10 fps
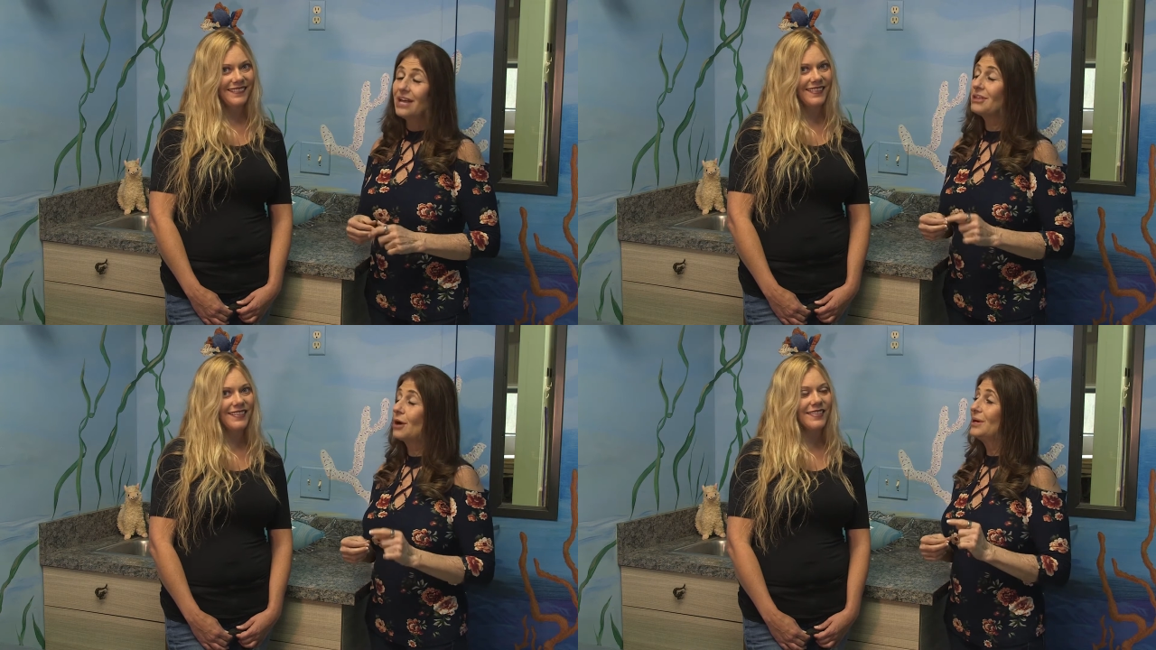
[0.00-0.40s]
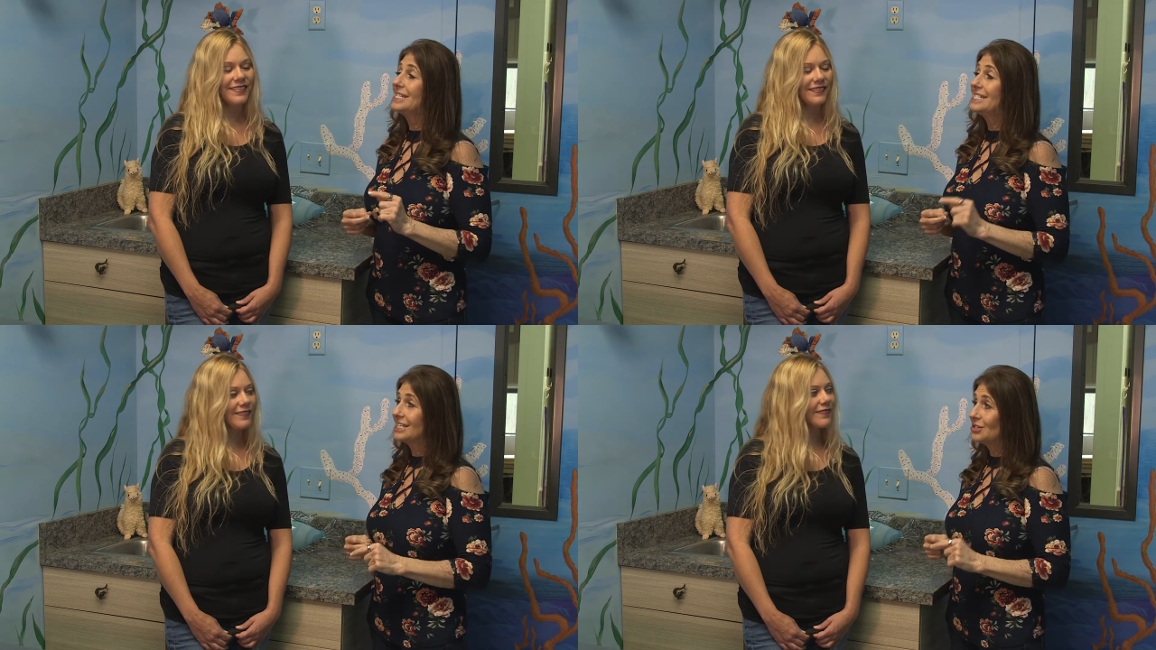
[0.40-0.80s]
Speaker 1: that
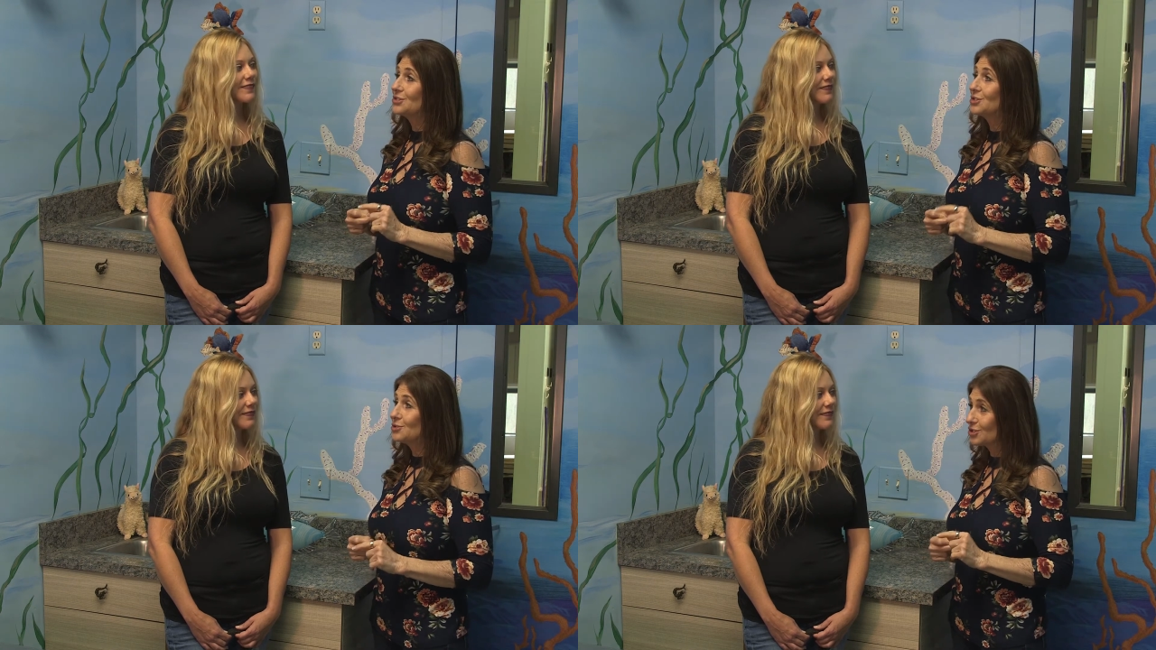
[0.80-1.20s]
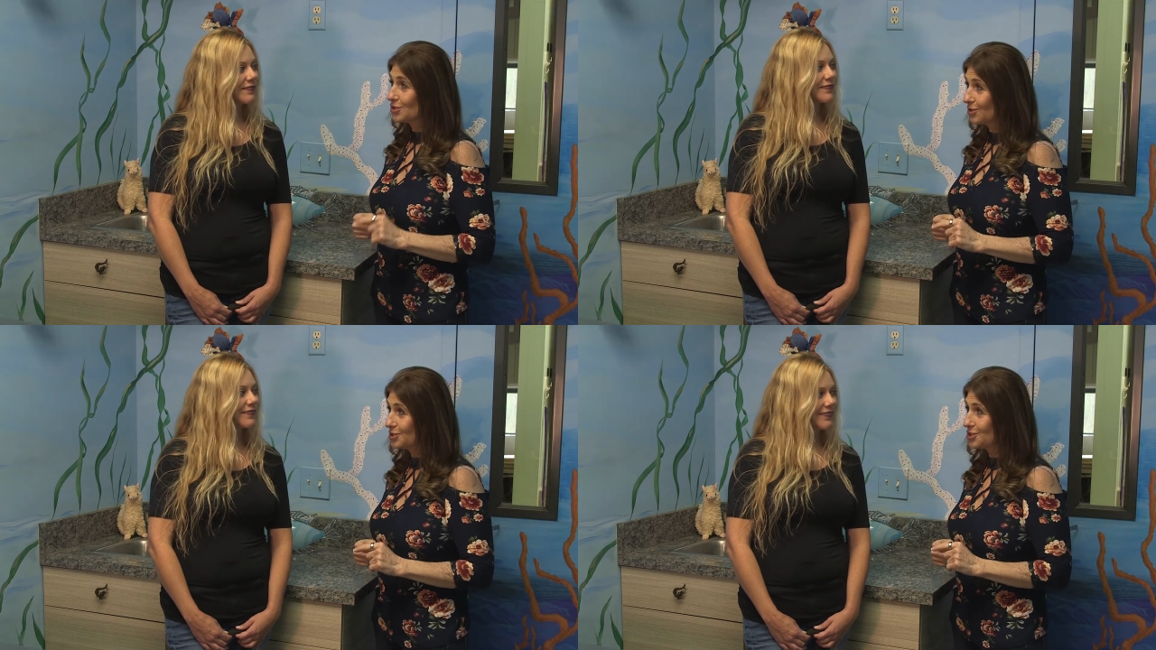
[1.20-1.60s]
we didn't do
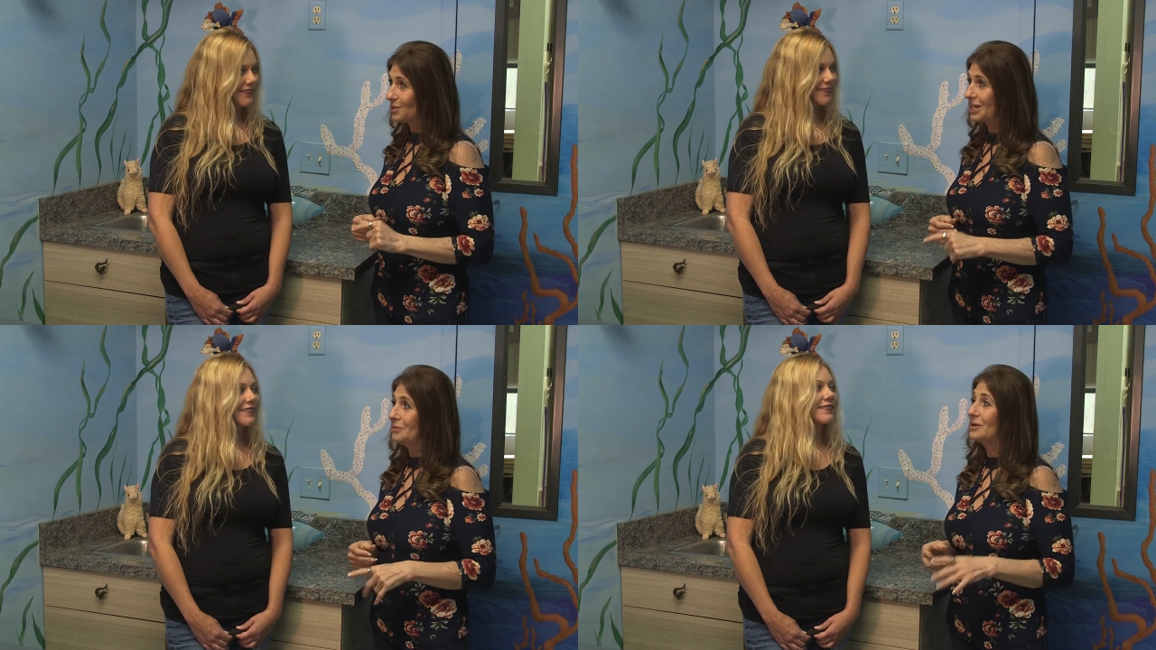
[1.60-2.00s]
surgery.